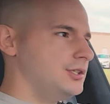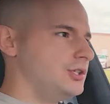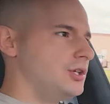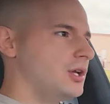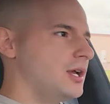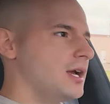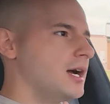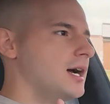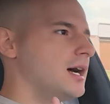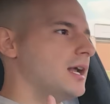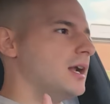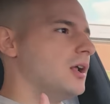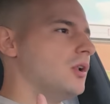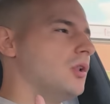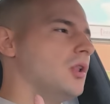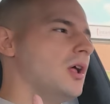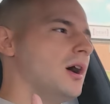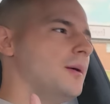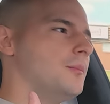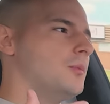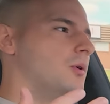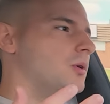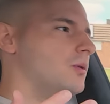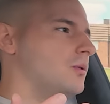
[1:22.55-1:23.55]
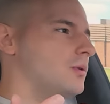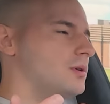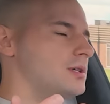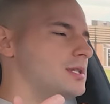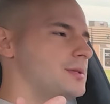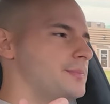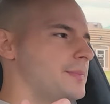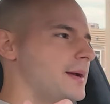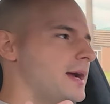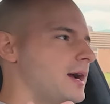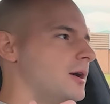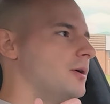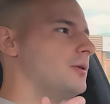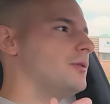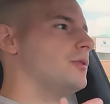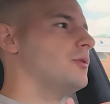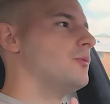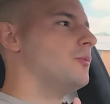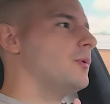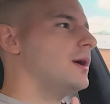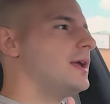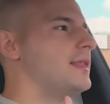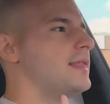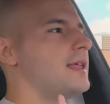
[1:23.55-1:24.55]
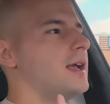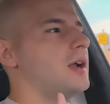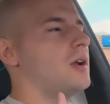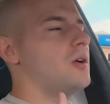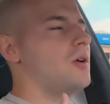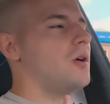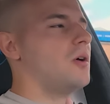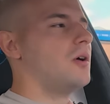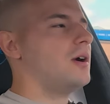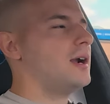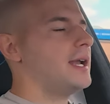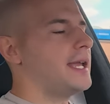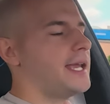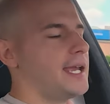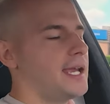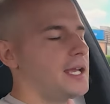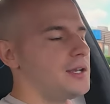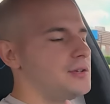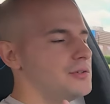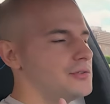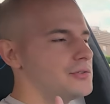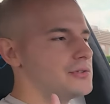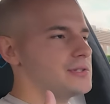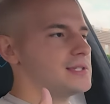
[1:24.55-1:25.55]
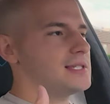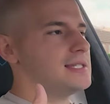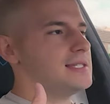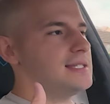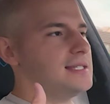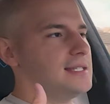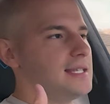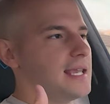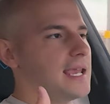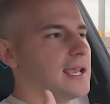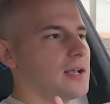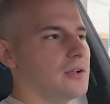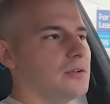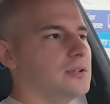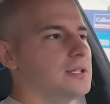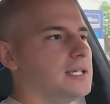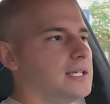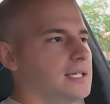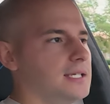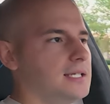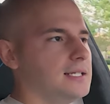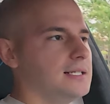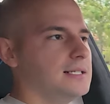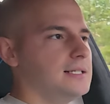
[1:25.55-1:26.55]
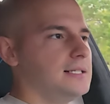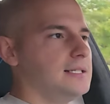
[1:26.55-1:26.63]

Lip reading: you got a lot more horsepower. The way that car handles daily,